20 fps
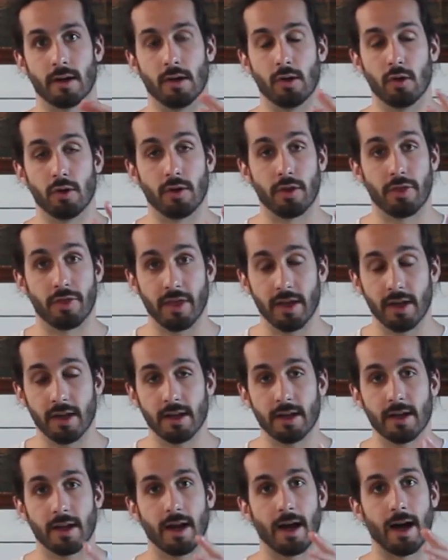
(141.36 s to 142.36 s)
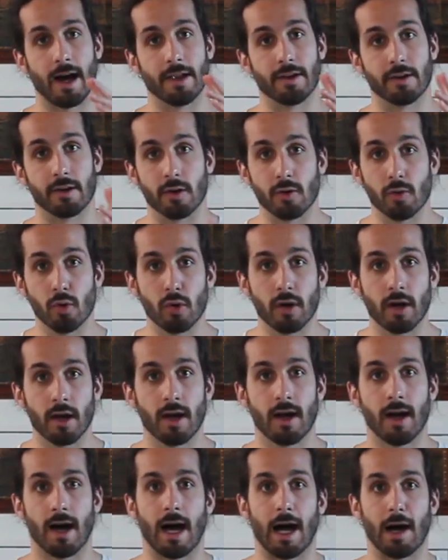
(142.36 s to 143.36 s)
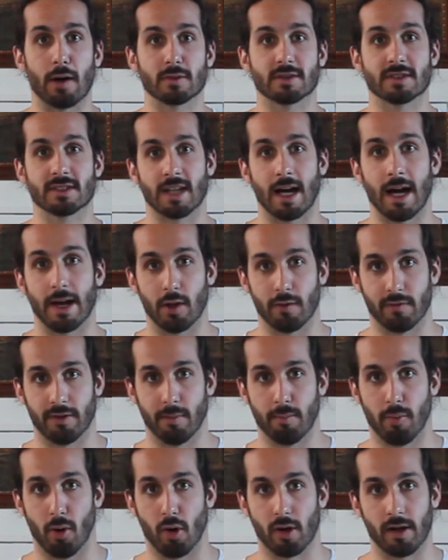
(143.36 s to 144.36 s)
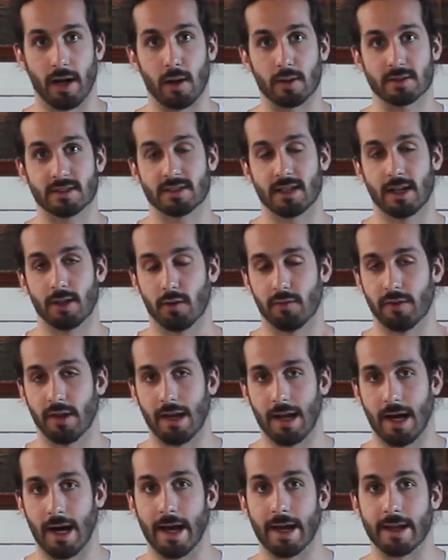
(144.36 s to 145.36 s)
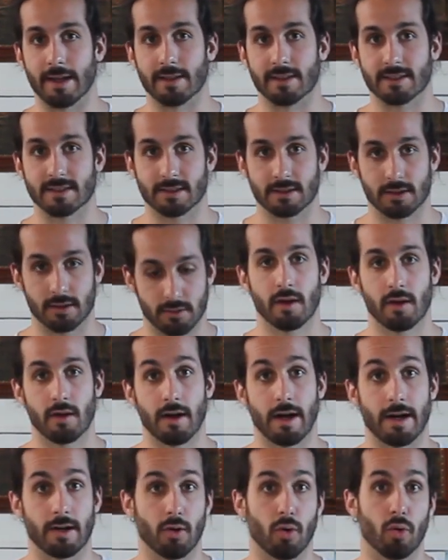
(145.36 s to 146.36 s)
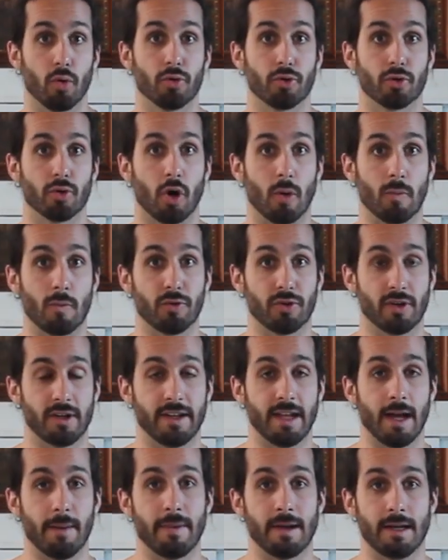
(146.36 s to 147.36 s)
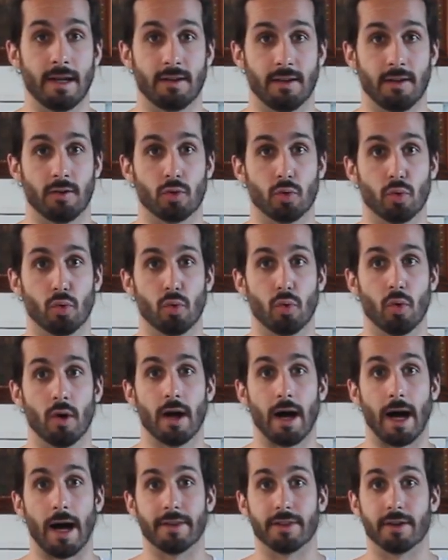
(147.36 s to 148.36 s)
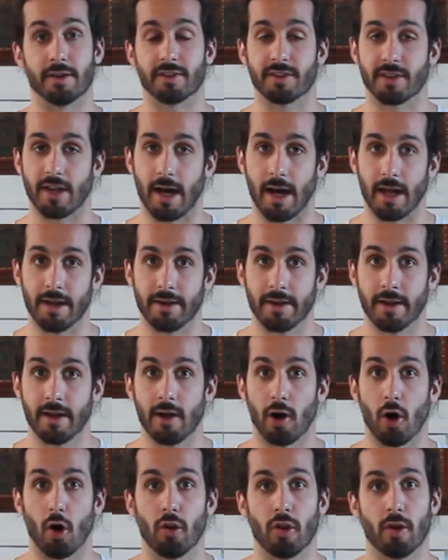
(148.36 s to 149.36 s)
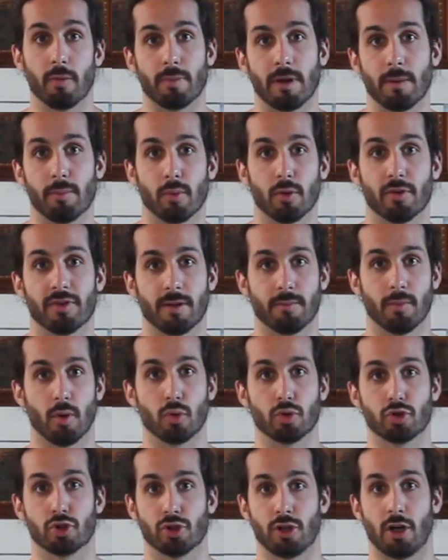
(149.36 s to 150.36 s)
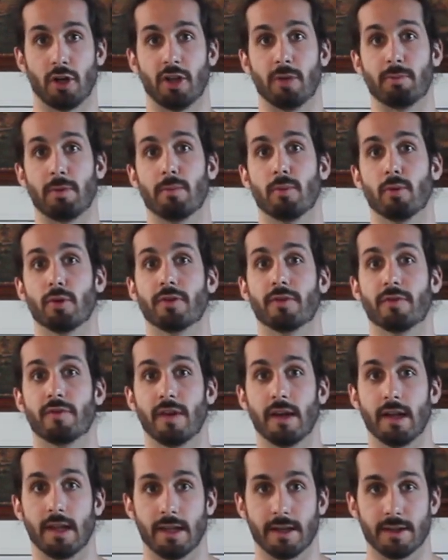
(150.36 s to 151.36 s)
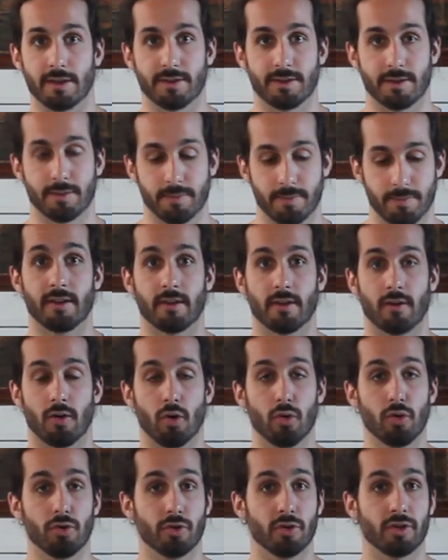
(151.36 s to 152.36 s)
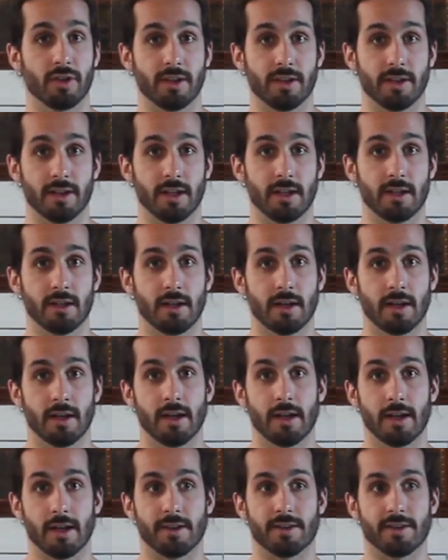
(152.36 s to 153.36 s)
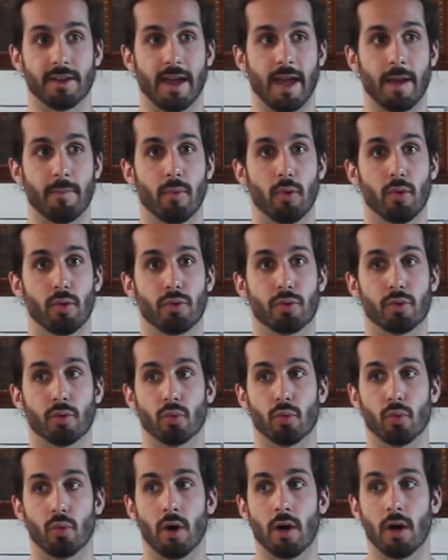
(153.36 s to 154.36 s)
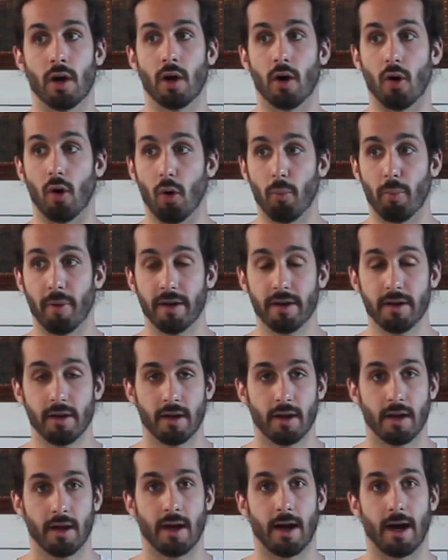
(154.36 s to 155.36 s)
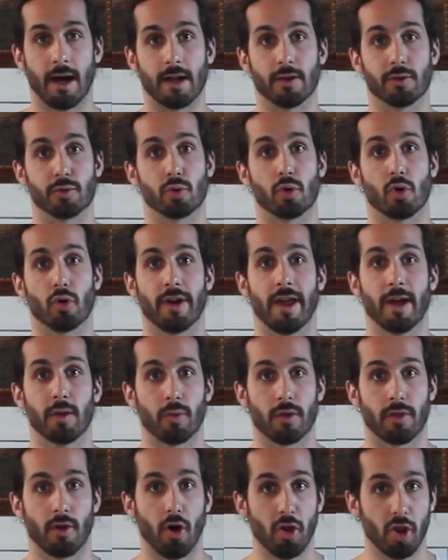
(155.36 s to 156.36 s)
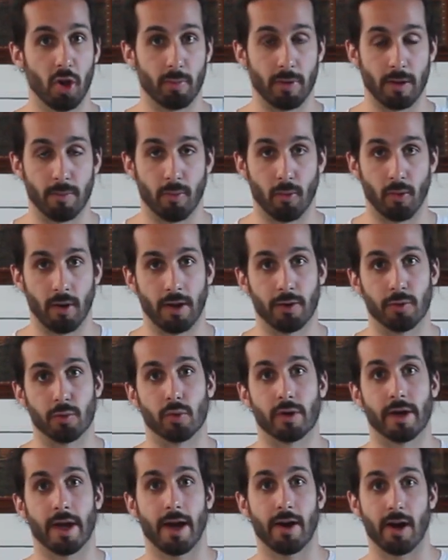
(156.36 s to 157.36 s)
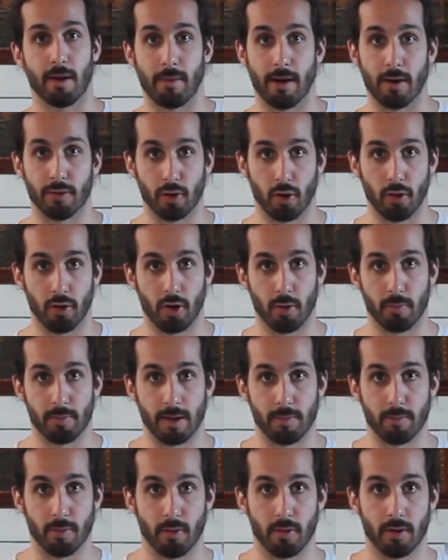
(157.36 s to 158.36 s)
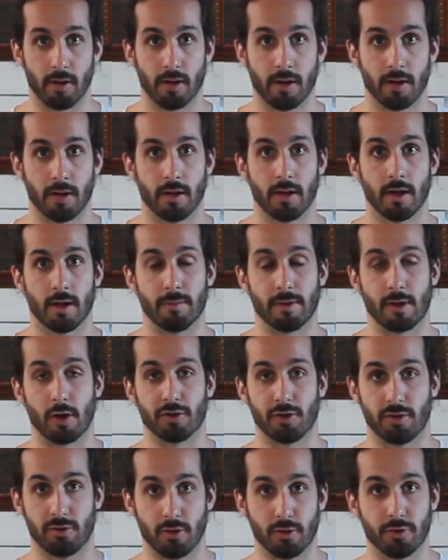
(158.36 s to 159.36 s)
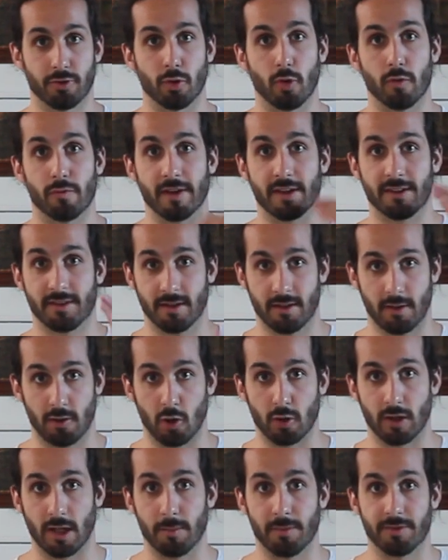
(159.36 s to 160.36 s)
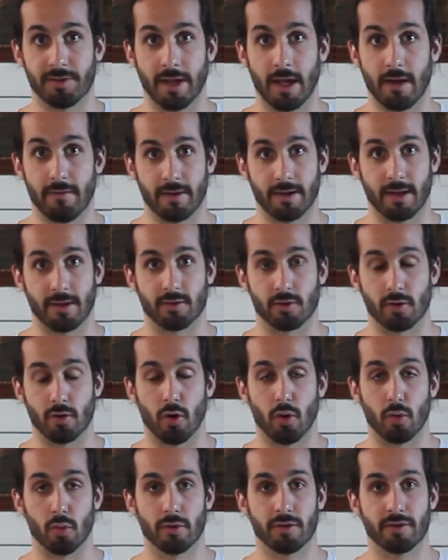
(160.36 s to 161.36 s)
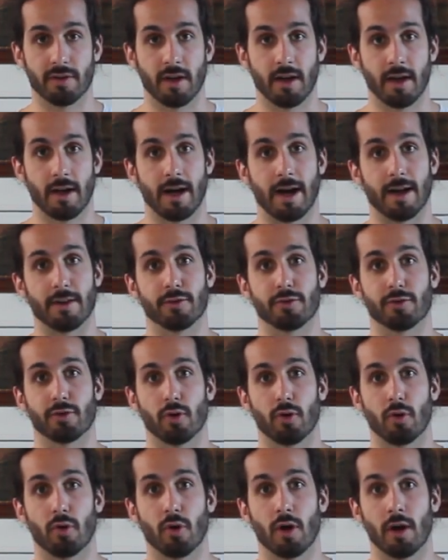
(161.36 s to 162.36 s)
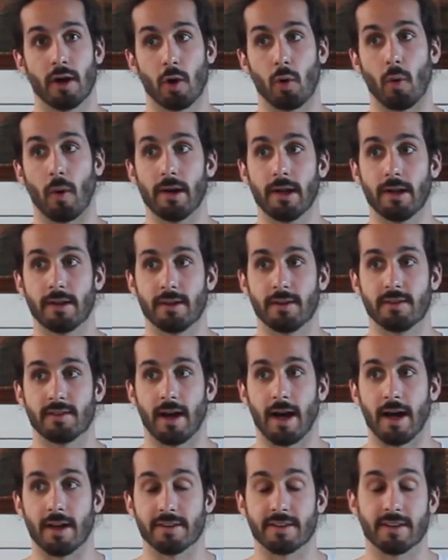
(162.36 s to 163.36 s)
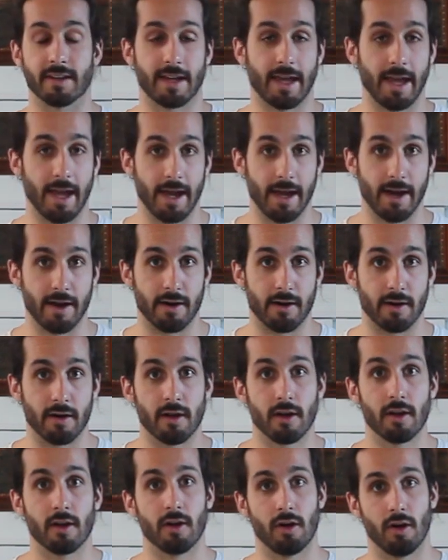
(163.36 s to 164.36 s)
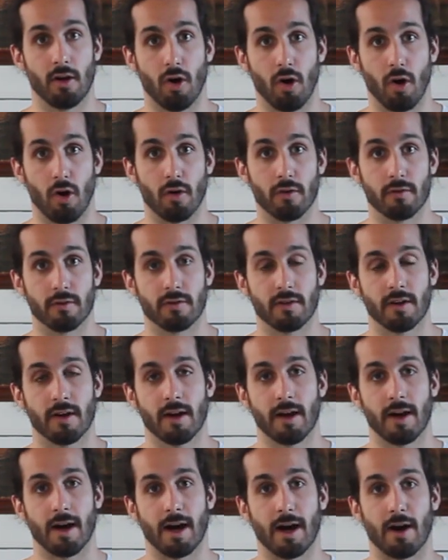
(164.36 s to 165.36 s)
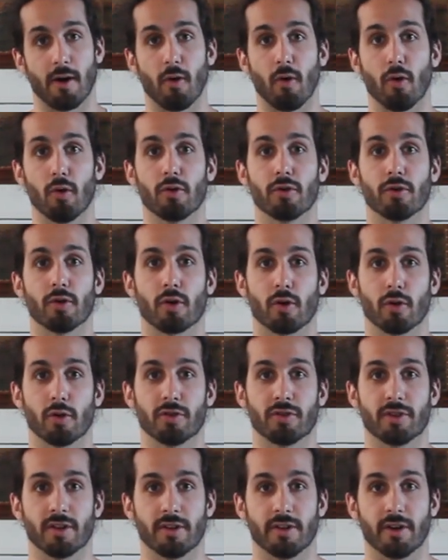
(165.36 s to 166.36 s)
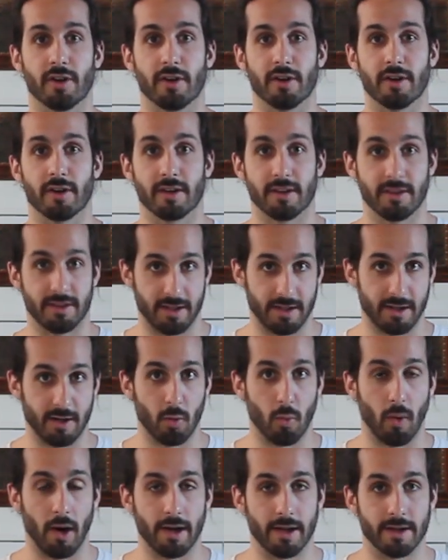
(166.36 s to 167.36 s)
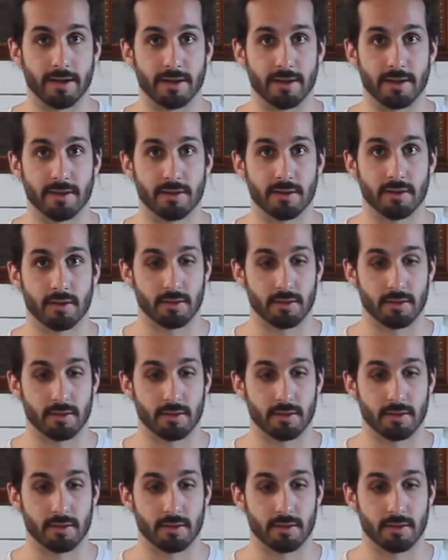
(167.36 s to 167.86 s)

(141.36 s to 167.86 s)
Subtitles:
think and look outside of the box, outside of the lines, and also obviously the ability to understand other people's emotion, other people's feelings. Also, the yin is able to open and to connect with other people and to care about other people because he's not so fixated on himself and his goals. And so qualities as care, love are also considered yin qualities.